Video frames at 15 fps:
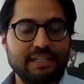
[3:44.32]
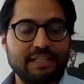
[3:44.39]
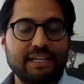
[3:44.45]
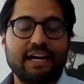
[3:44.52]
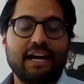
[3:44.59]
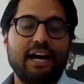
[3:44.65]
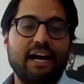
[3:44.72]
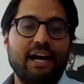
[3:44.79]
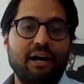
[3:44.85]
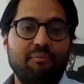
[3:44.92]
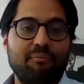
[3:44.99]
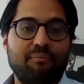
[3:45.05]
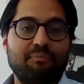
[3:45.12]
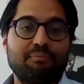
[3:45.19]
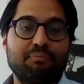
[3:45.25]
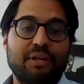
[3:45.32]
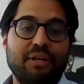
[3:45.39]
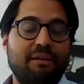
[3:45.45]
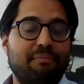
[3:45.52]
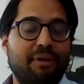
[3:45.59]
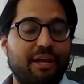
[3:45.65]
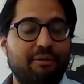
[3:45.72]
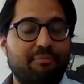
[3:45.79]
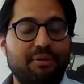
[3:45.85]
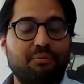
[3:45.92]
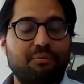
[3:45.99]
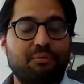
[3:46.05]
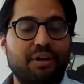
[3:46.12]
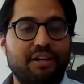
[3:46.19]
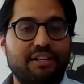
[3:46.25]
But it may be
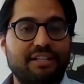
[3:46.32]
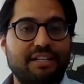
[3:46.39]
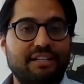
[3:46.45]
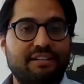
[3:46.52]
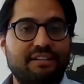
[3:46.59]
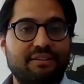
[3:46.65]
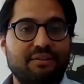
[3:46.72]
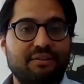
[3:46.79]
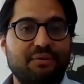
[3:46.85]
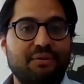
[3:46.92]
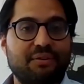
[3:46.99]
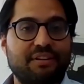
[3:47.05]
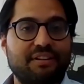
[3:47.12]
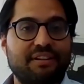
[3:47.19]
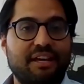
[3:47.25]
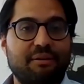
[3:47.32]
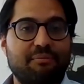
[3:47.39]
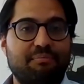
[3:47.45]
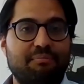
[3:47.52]
worded into the order that